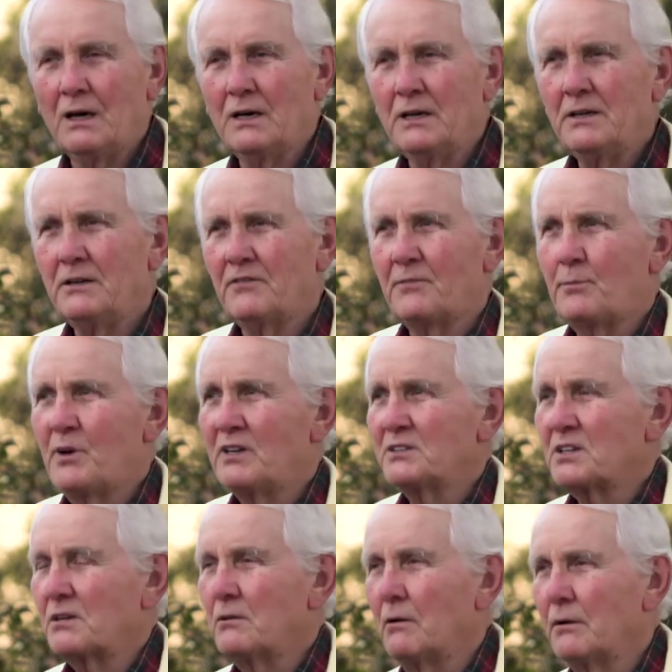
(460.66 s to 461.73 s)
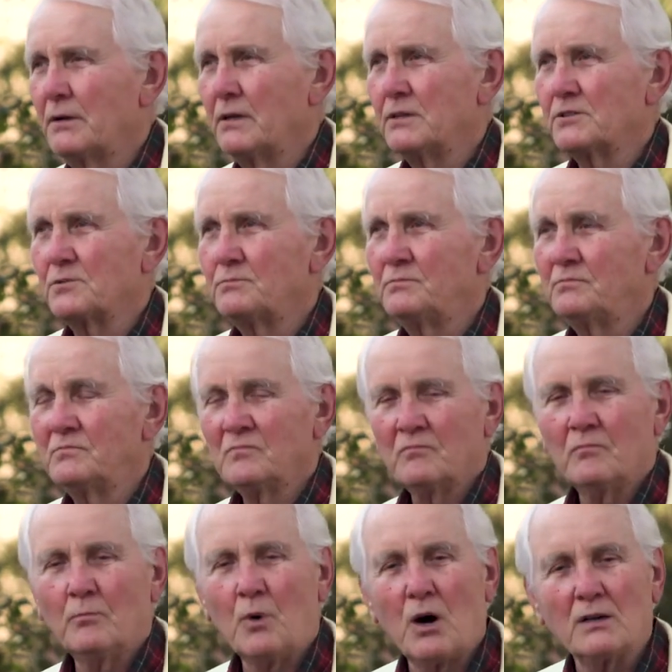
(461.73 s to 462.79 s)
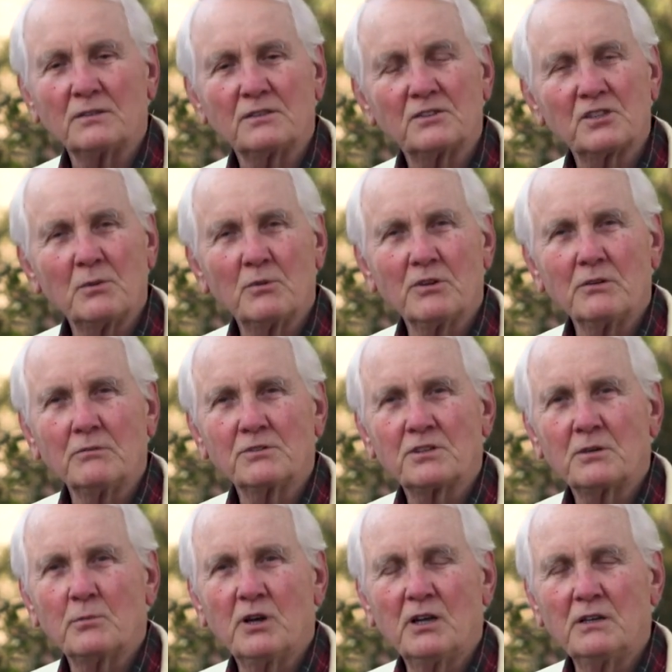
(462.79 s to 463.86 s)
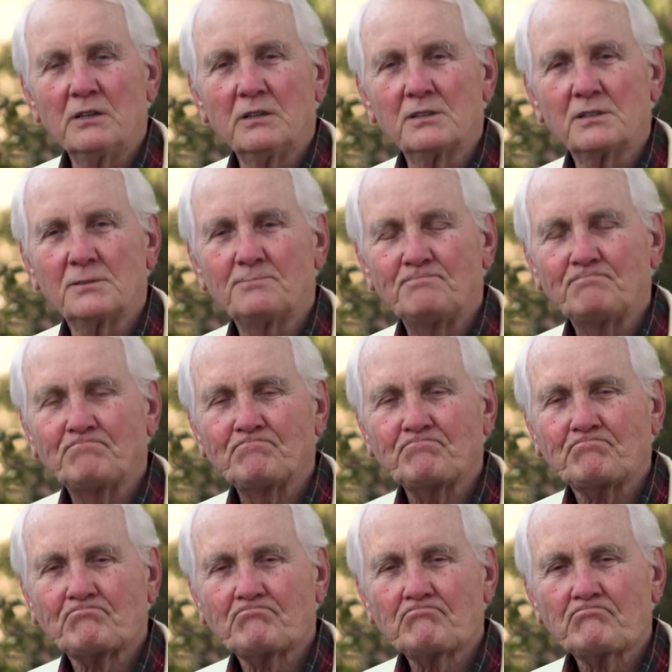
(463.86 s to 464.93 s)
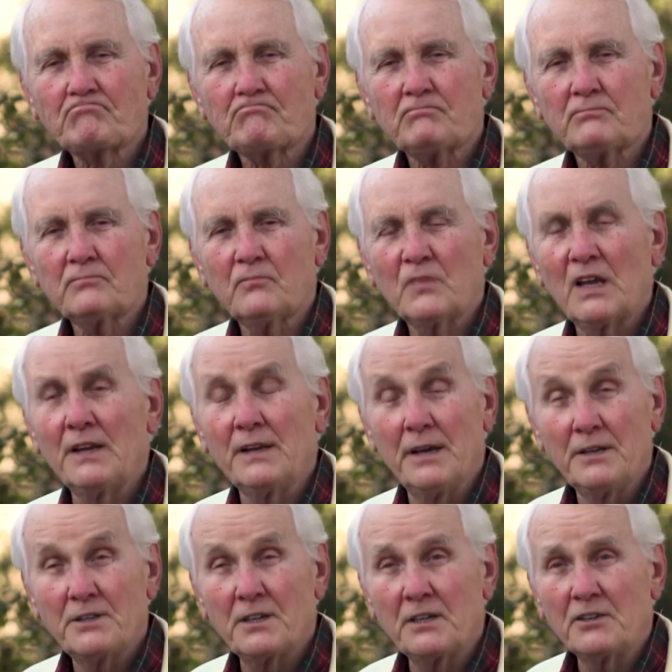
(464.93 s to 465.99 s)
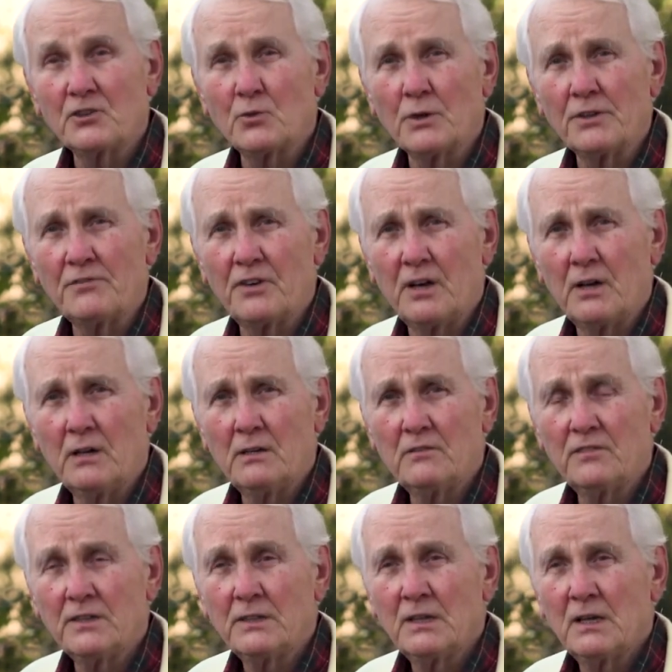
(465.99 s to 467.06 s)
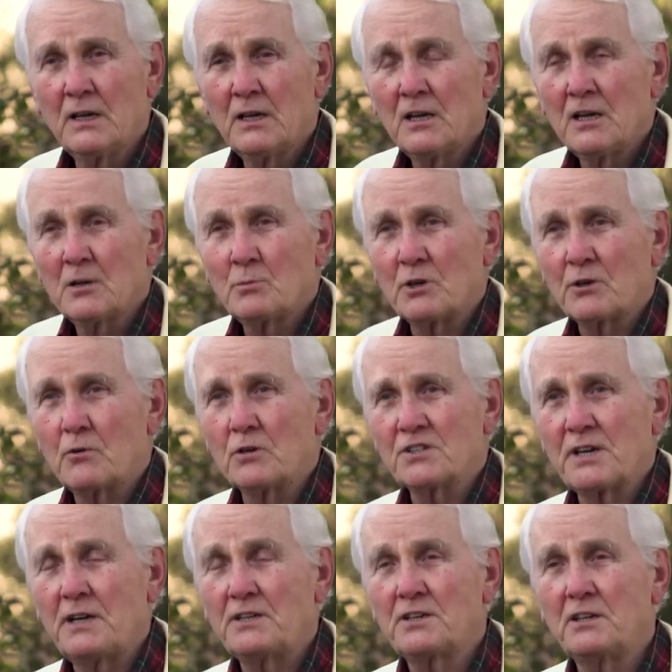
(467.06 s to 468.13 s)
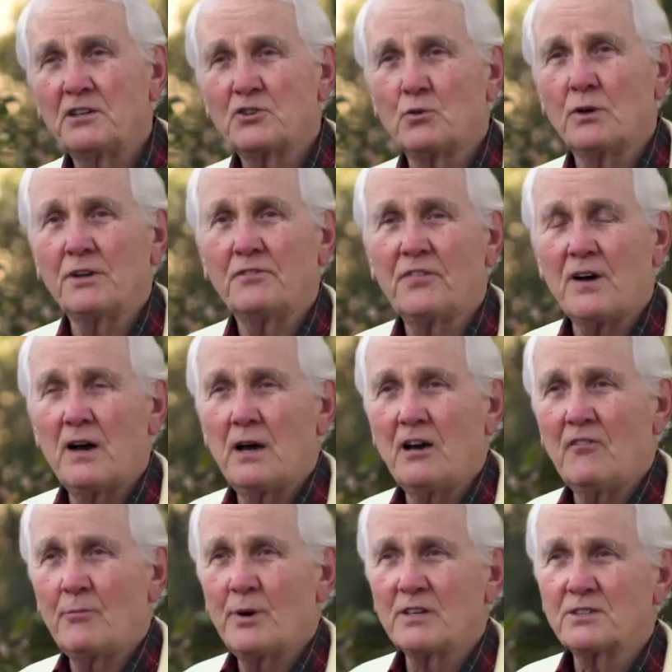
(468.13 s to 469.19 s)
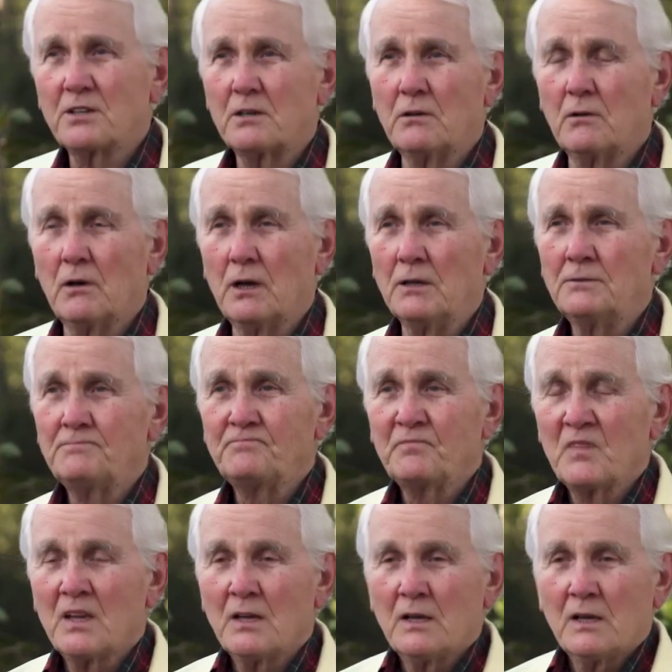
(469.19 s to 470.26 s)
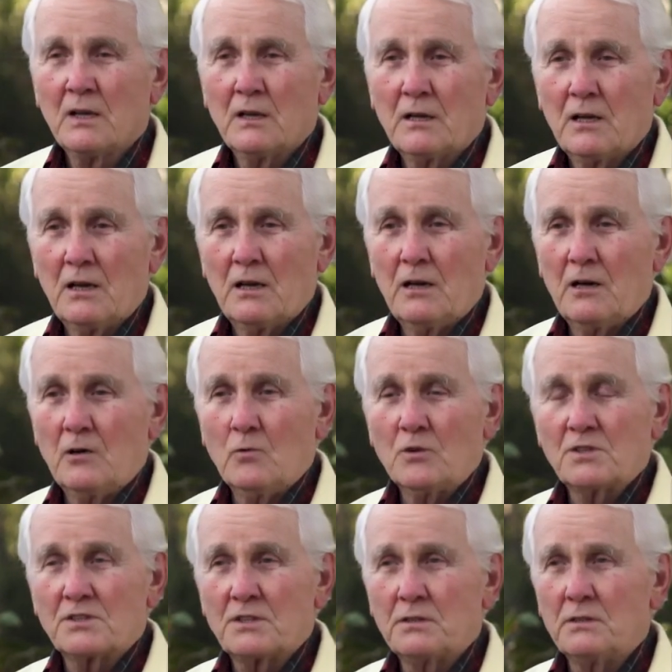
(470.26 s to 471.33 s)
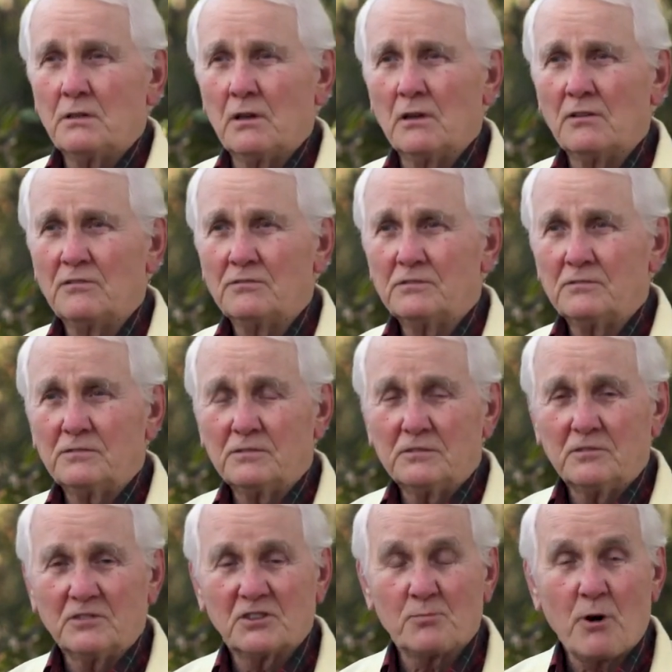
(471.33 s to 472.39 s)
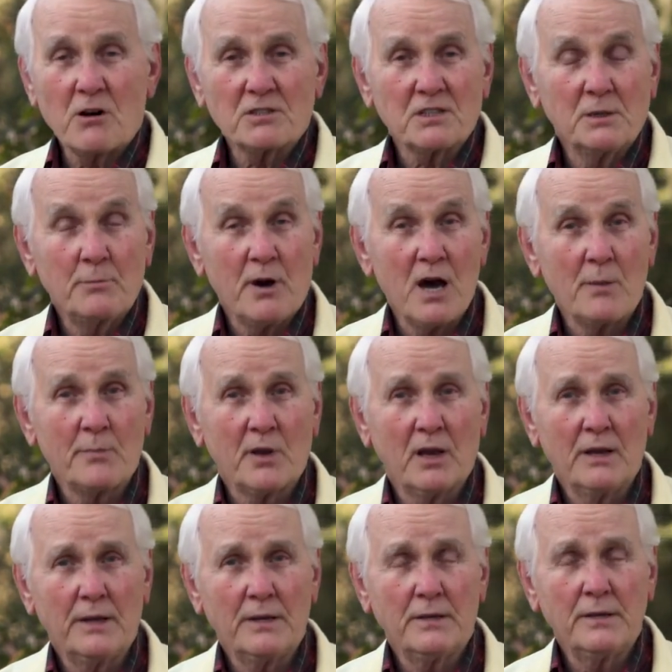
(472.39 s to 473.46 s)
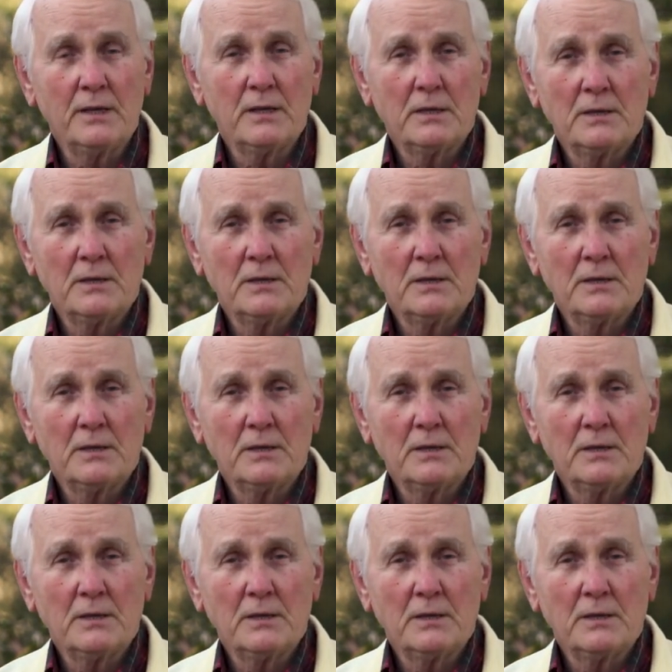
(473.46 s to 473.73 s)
if Pensacolians bought some of those camellias in 1825. But of course, 1825, Pensacola was still sparsely populated,